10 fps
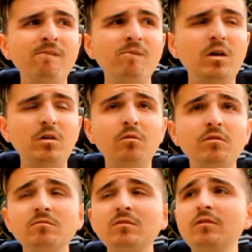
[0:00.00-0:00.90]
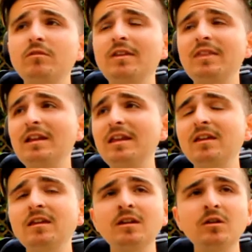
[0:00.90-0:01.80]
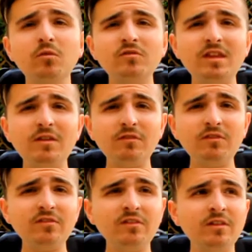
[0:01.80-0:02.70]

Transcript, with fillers: well, I can't, well, technically, what's the difference?